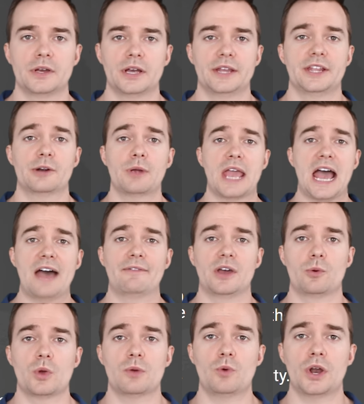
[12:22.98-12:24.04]
And there we have
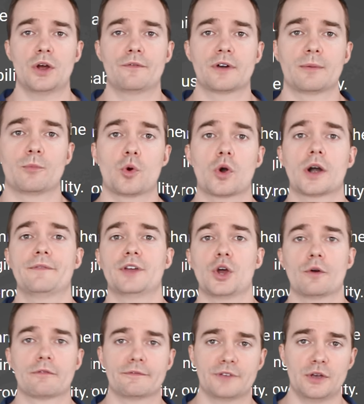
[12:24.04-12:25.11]
it. We went over more of an
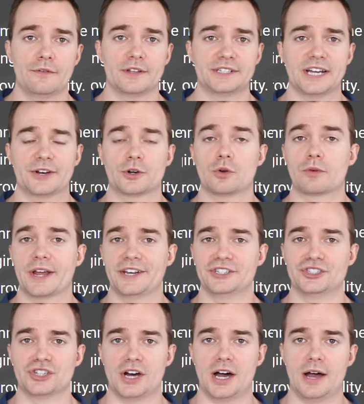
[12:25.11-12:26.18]
overview of the technical
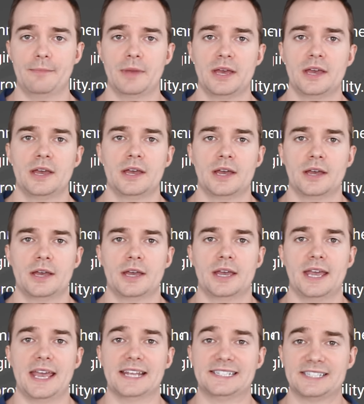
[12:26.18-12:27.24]
writing job.
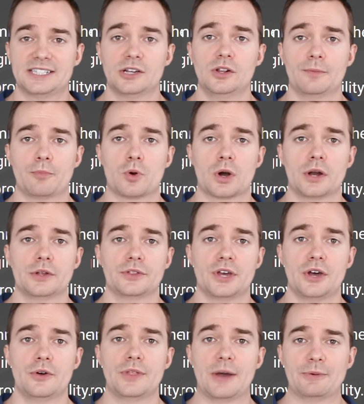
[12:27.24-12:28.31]
It's still important
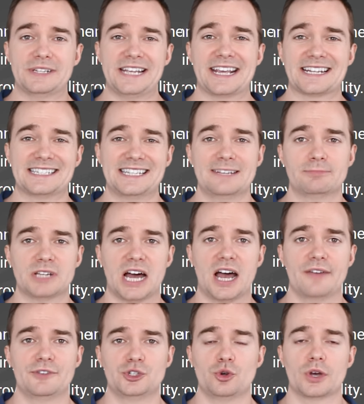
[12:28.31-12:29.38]
though that we take a deep
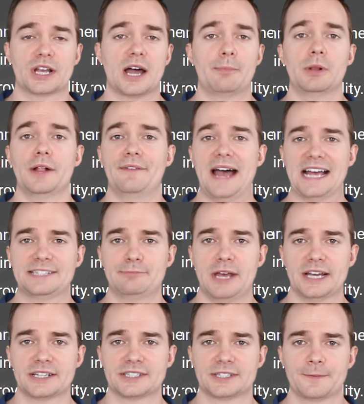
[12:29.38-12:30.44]
dive into a couple of
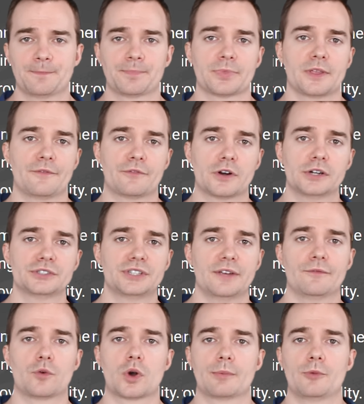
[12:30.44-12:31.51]
aspects. The first
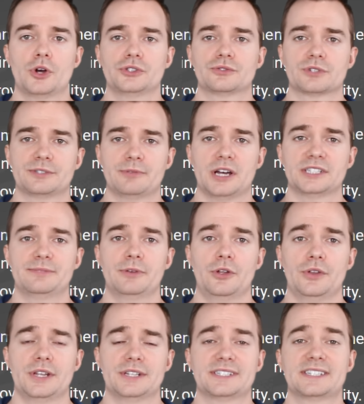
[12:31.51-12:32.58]
and foremost
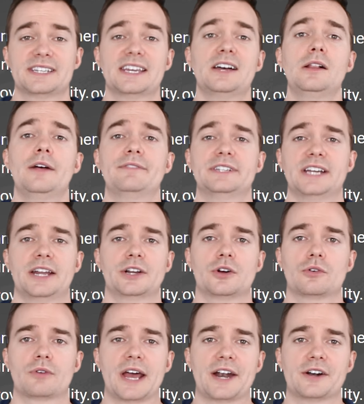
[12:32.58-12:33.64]
responsibility and skill of a
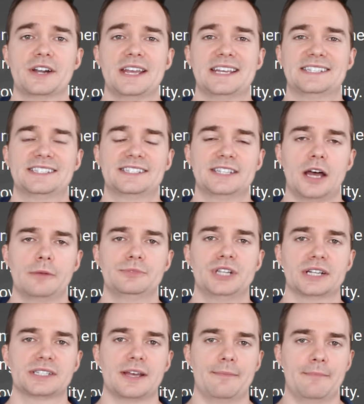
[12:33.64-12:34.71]
technical writer is
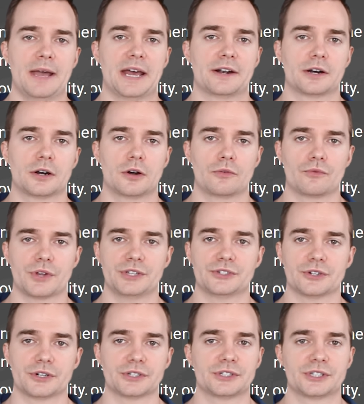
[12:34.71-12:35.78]
subject matter
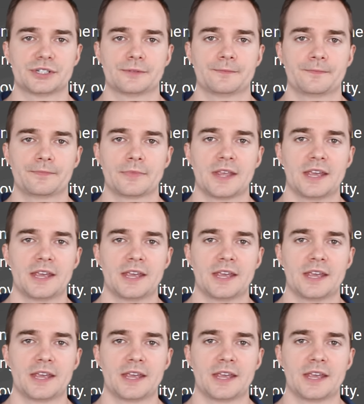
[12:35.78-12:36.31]
research.